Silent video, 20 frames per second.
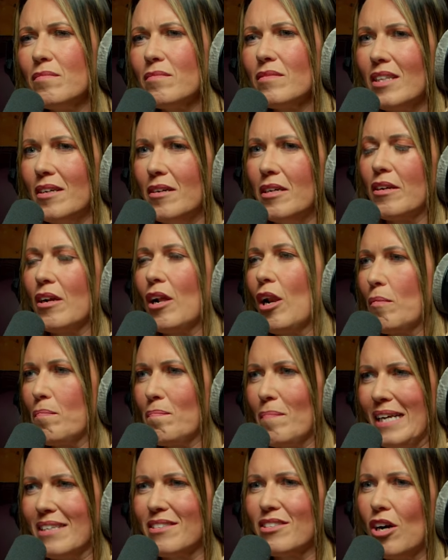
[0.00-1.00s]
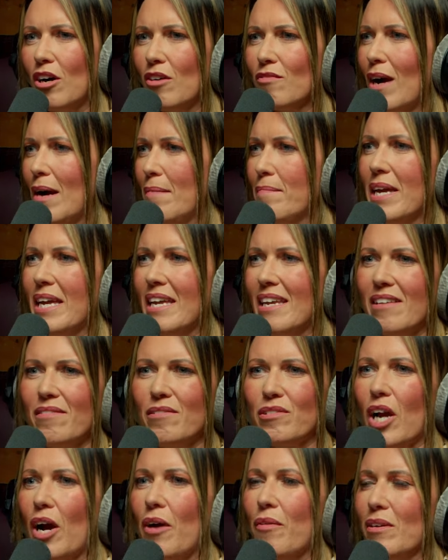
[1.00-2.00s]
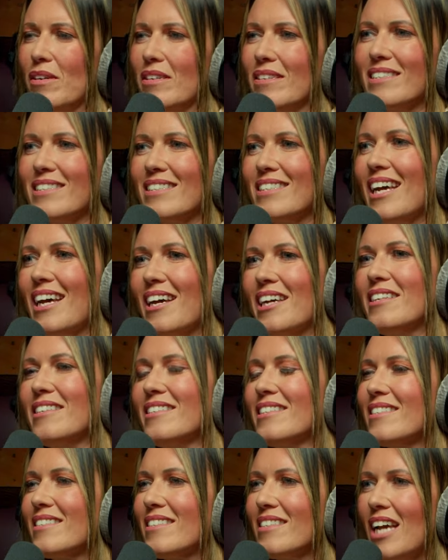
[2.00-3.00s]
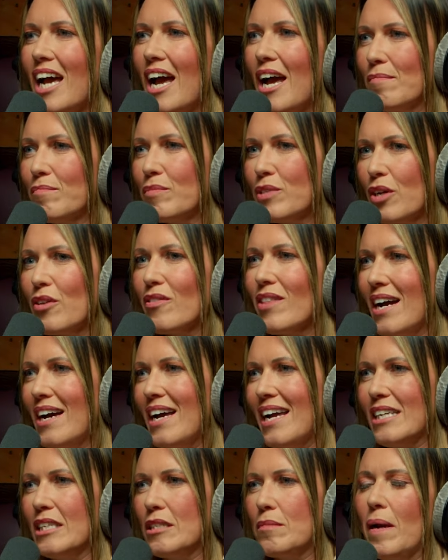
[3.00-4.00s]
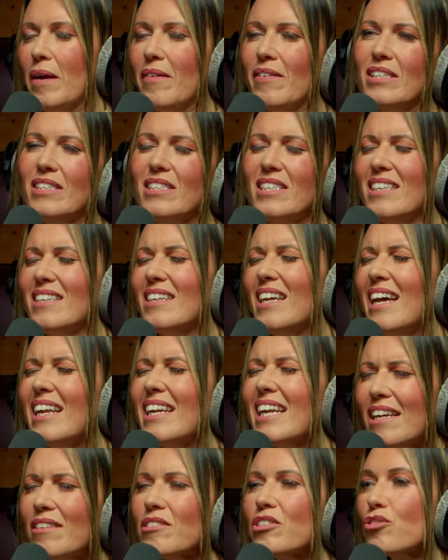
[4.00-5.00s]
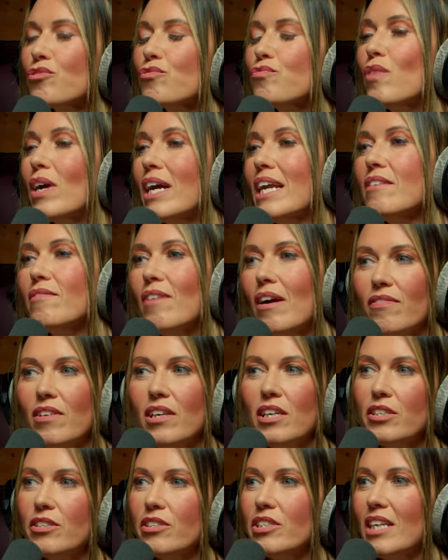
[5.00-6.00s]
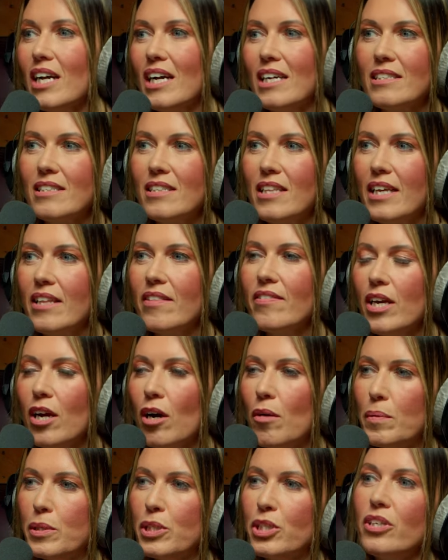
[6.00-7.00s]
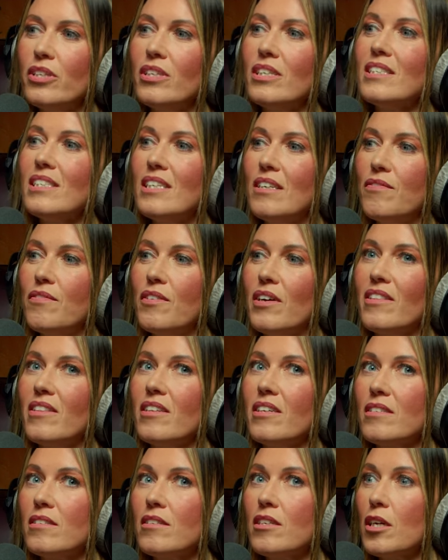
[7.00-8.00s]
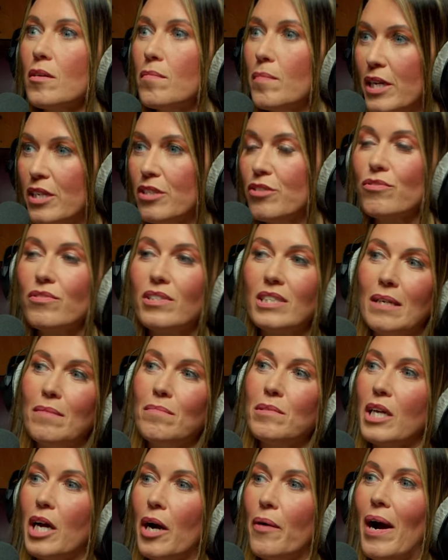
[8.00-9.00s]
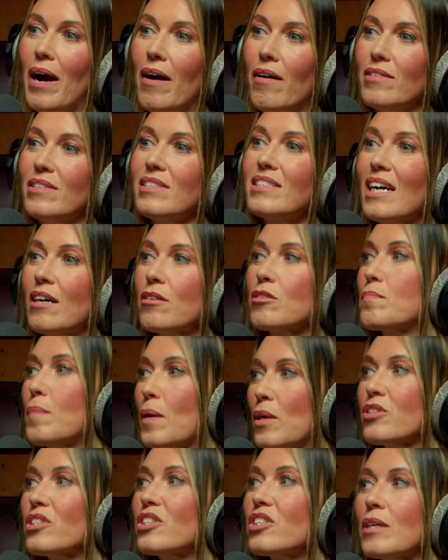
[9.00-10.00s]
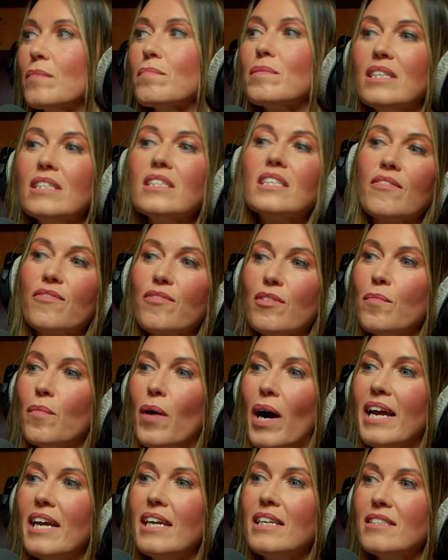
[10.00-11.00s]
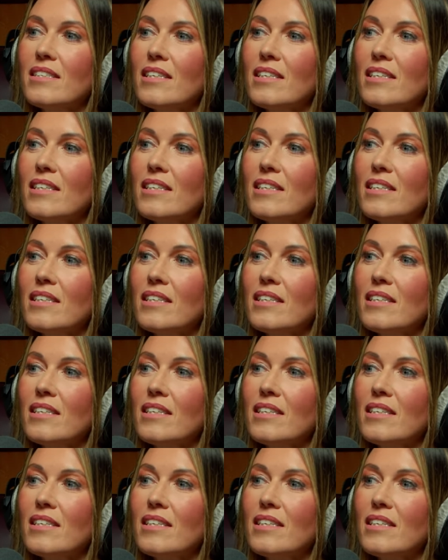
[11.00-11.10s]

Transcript: The club mascot, Rami, go and do that experience. And it just really revolutionised the opportunity for the commercial team to go out and sell sponsorships in different ways.